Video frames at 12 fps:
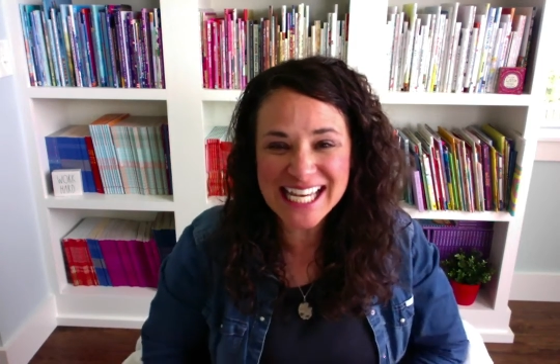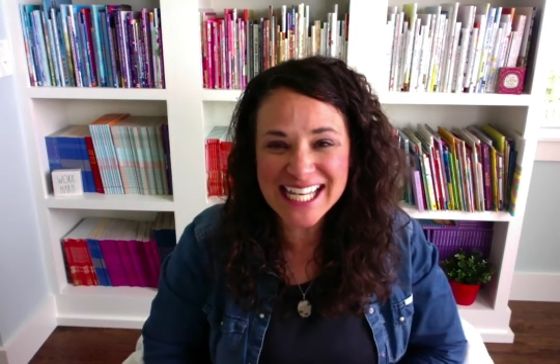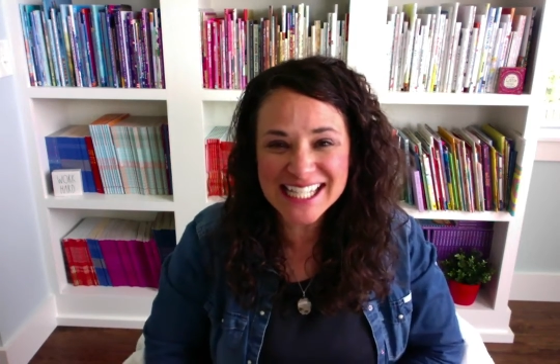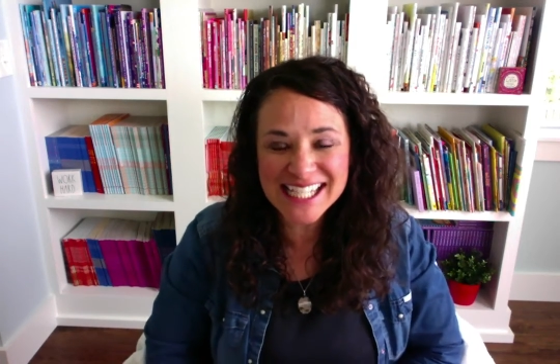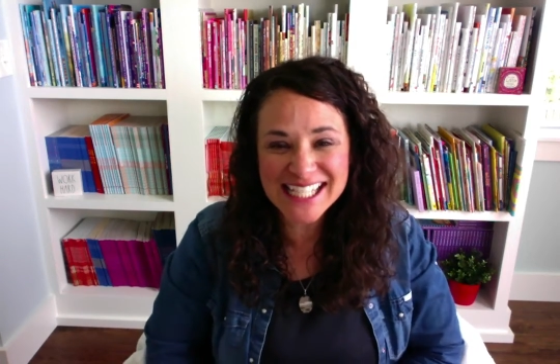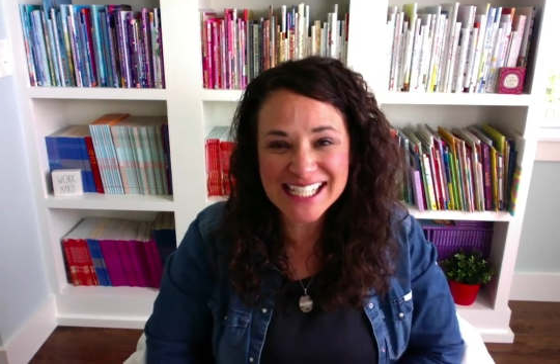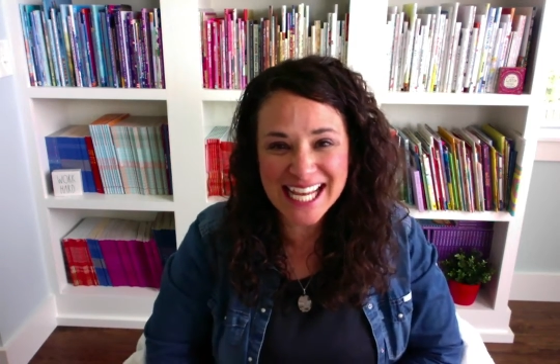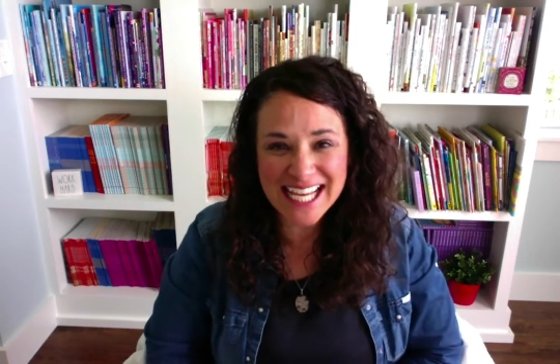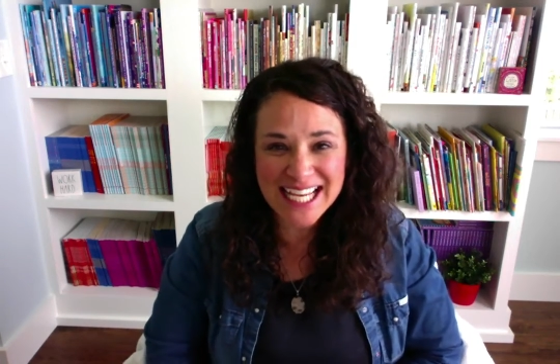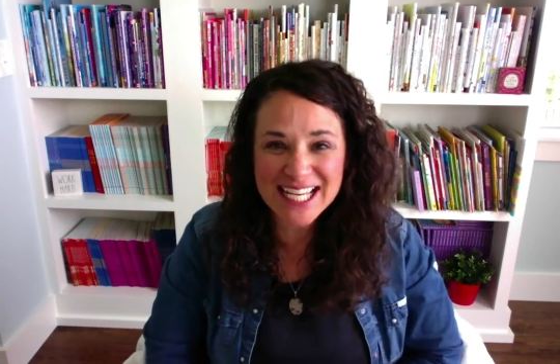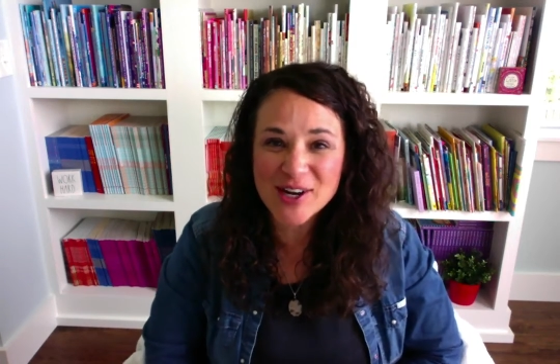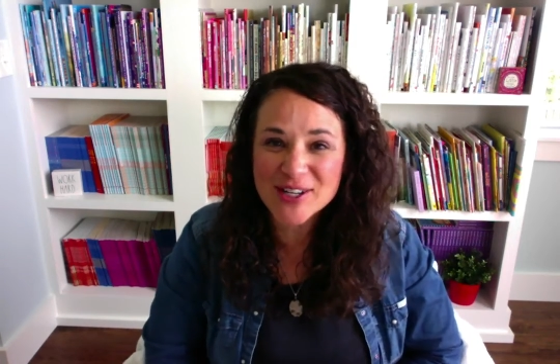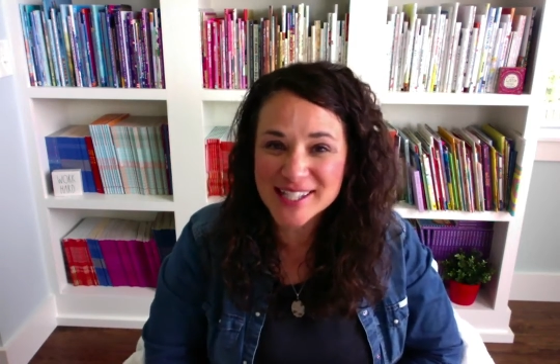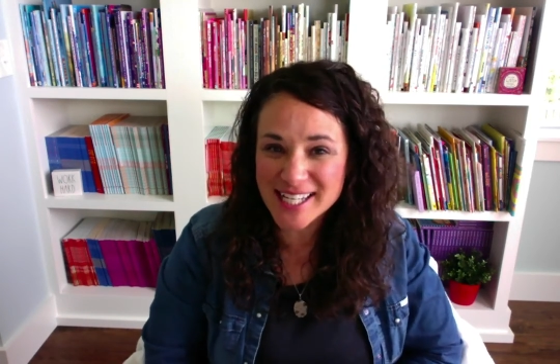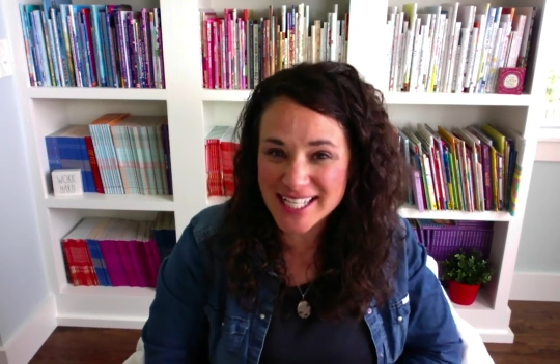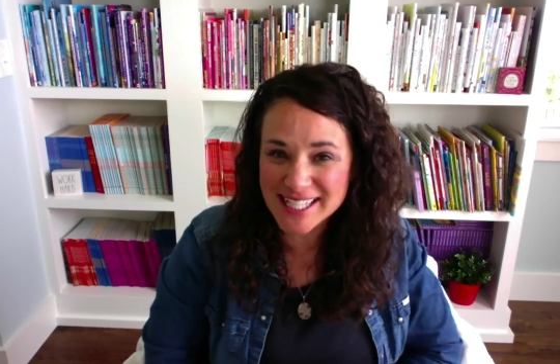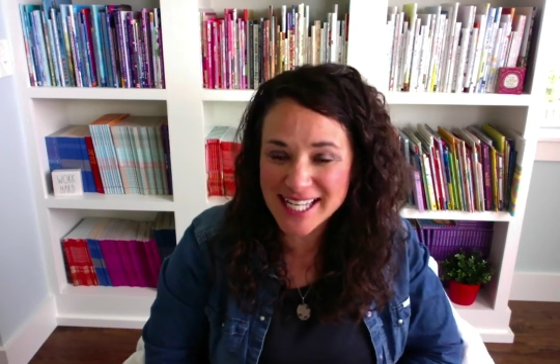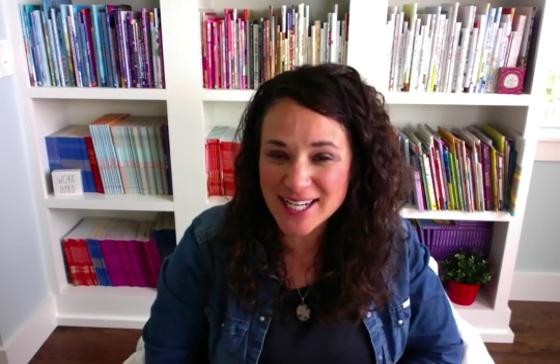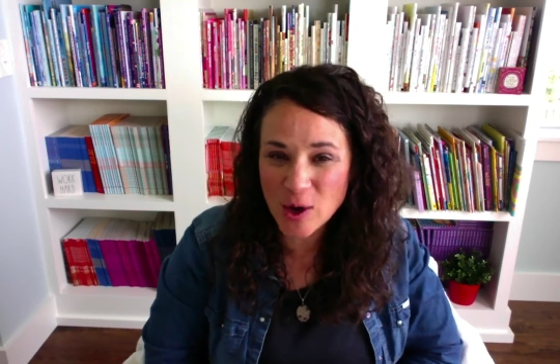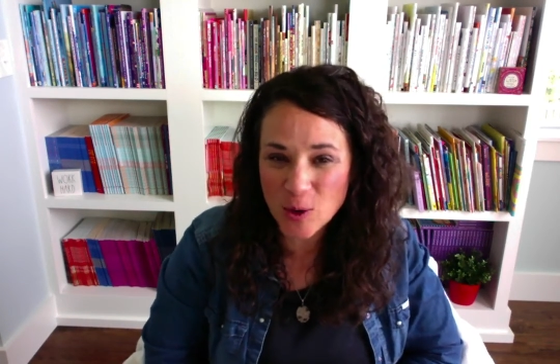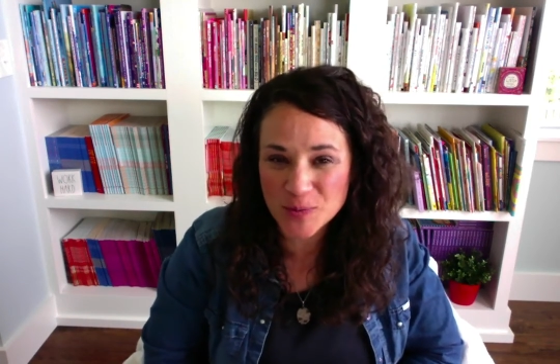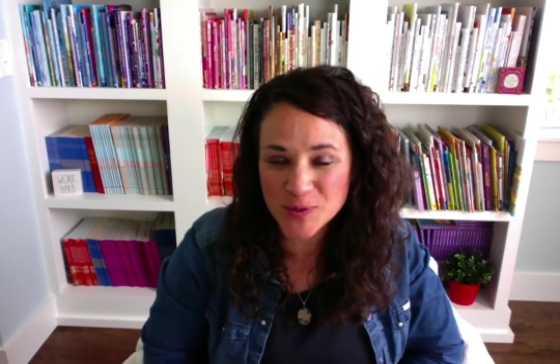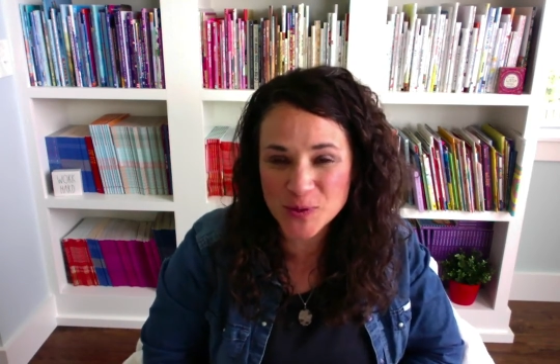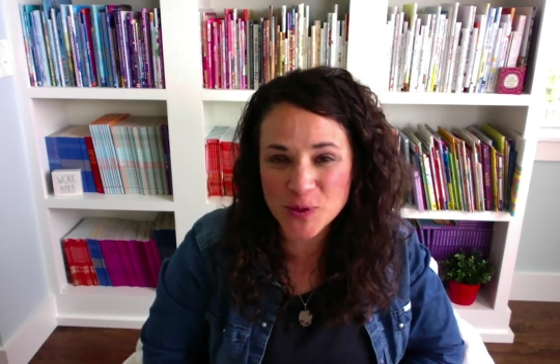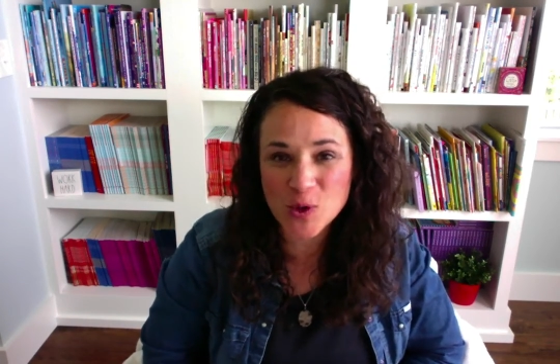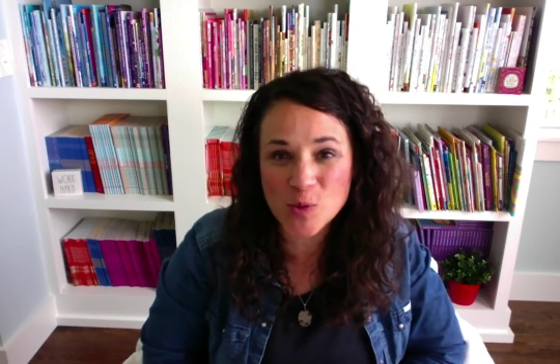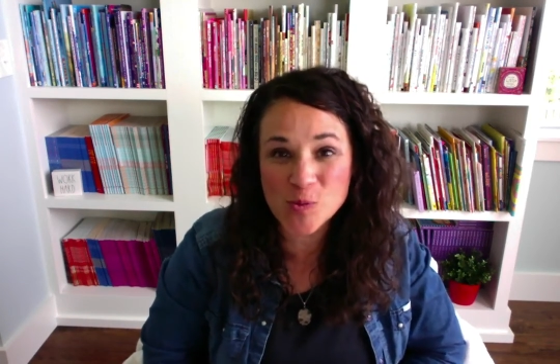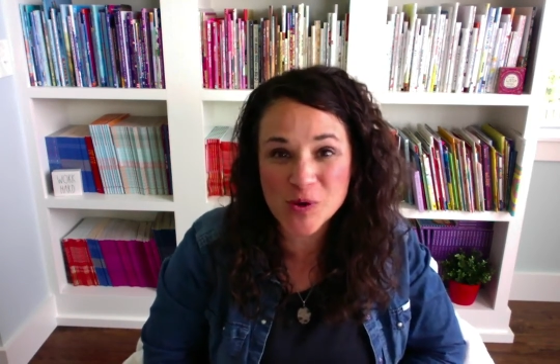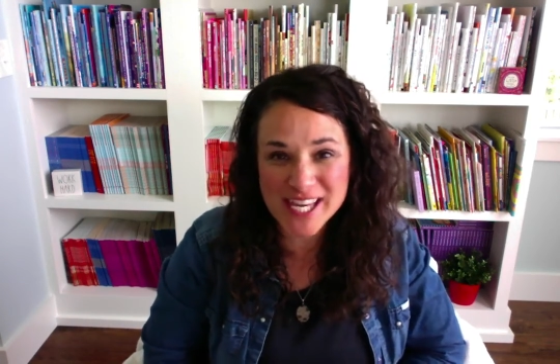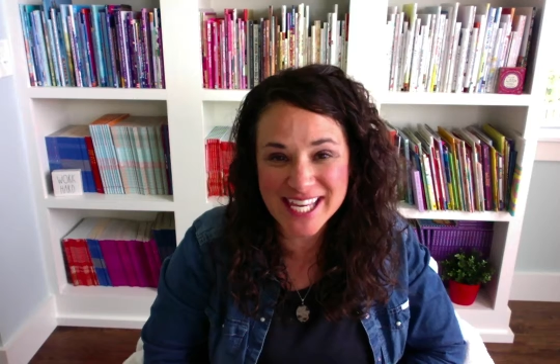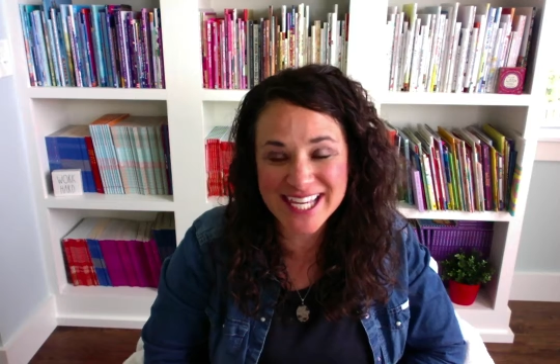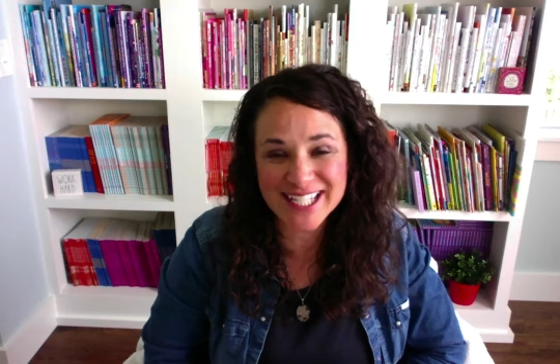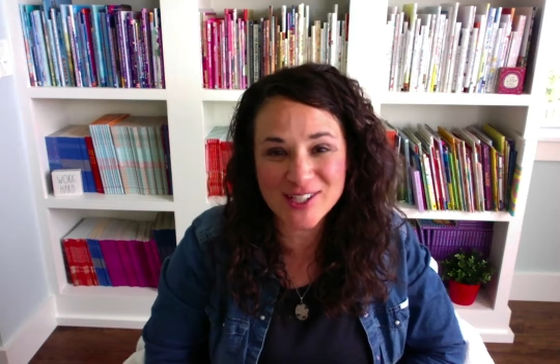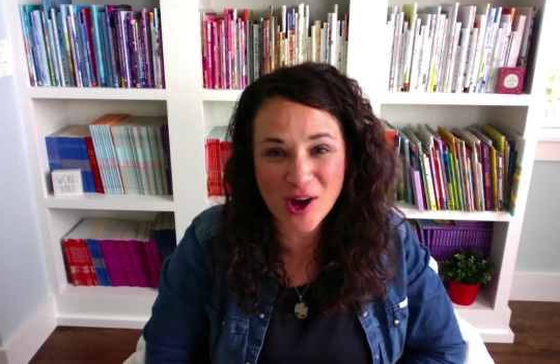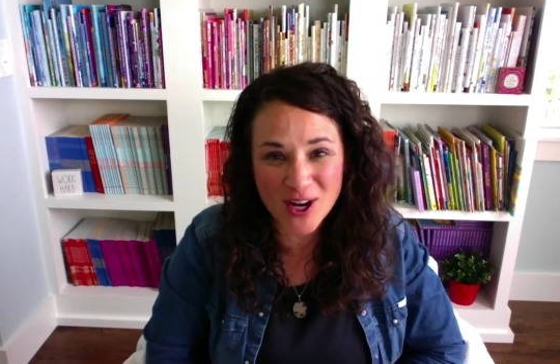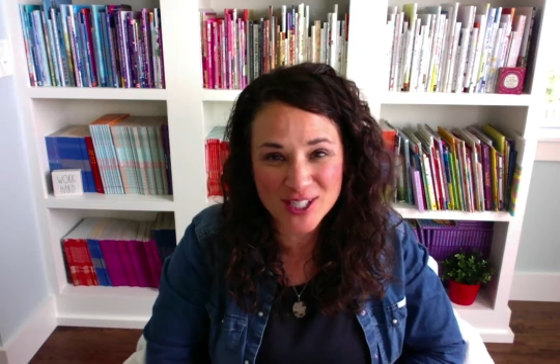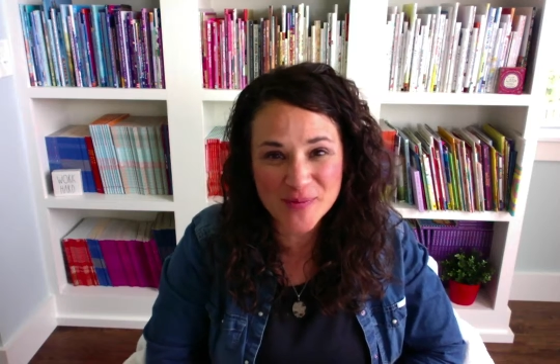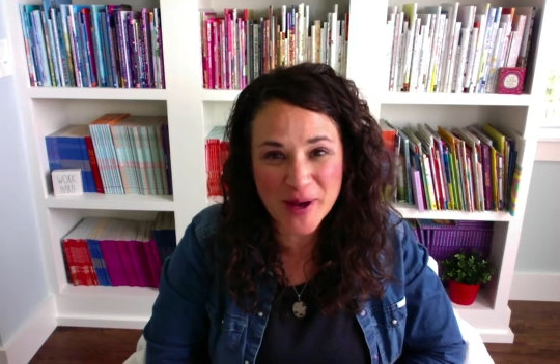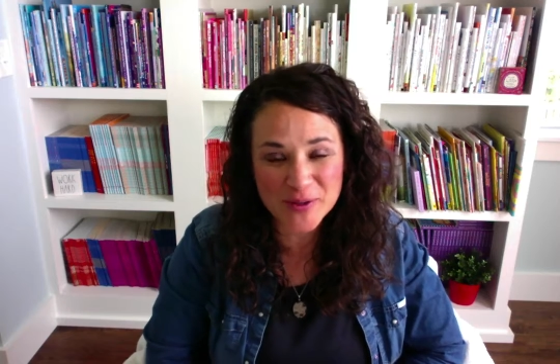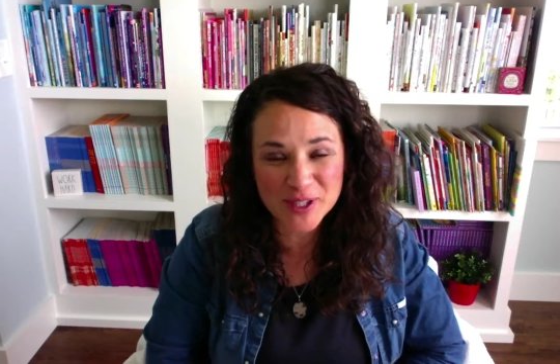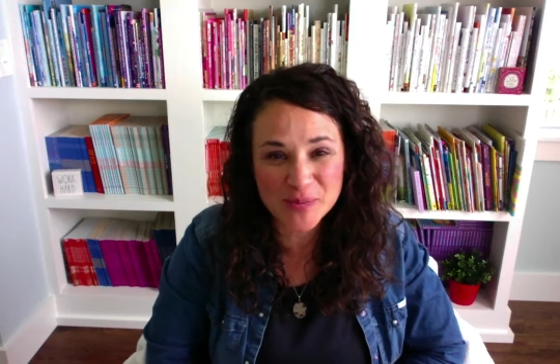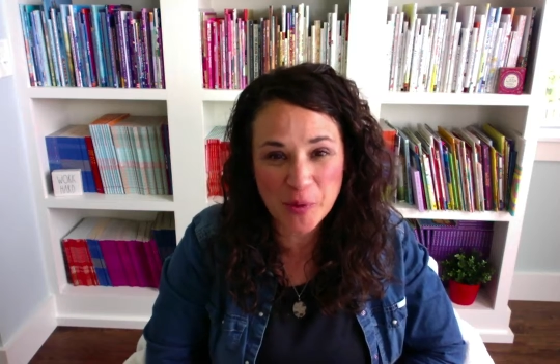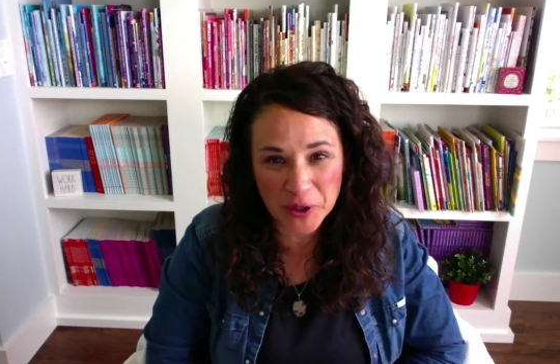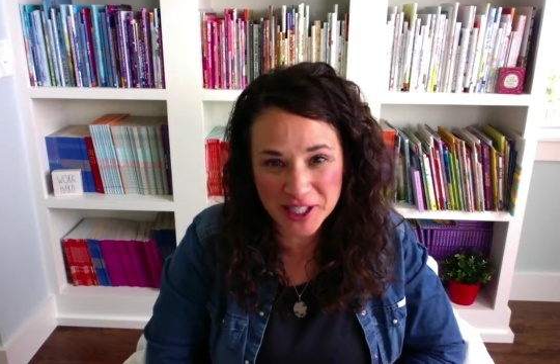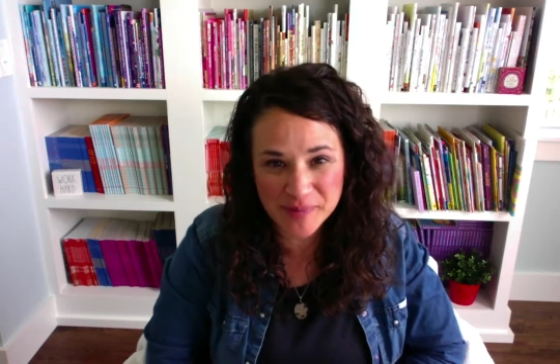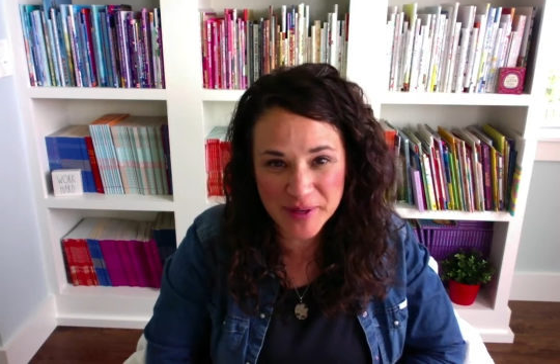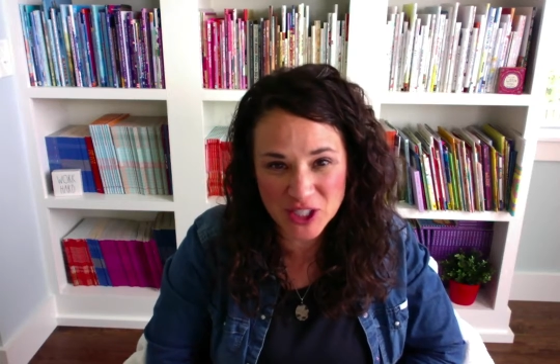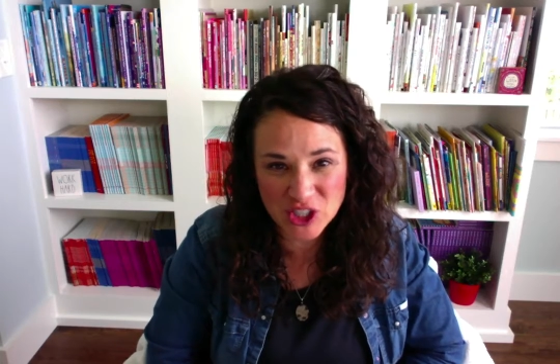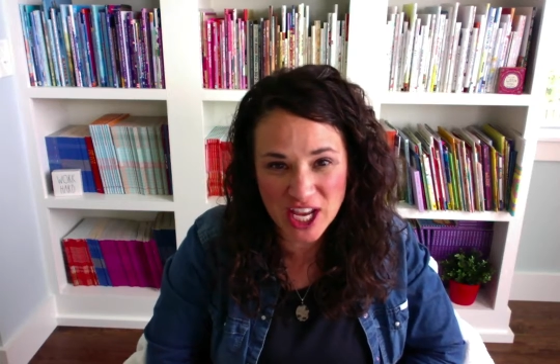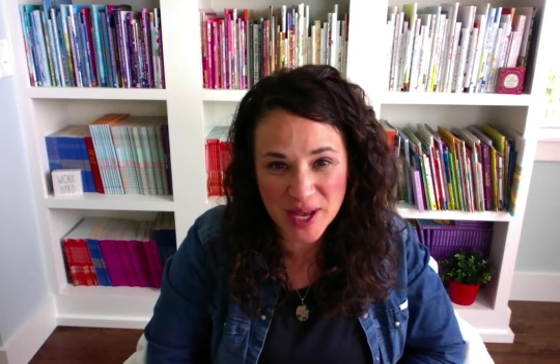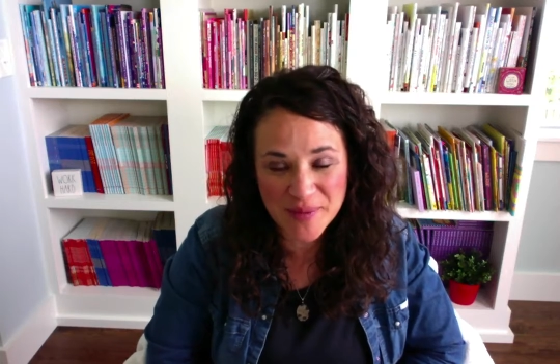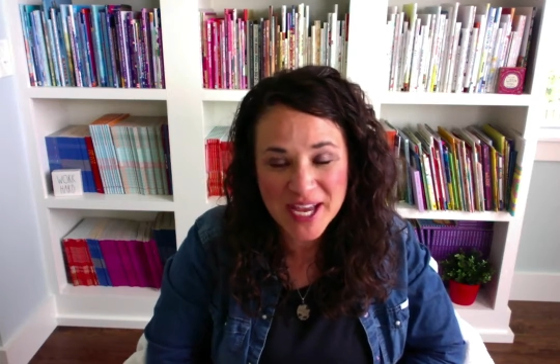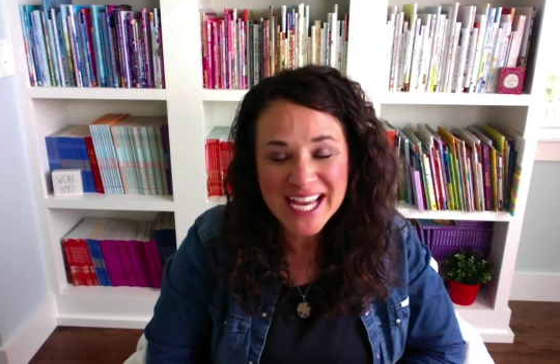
and today in our Sunnyside Homeschool, we talked about sportsmanship.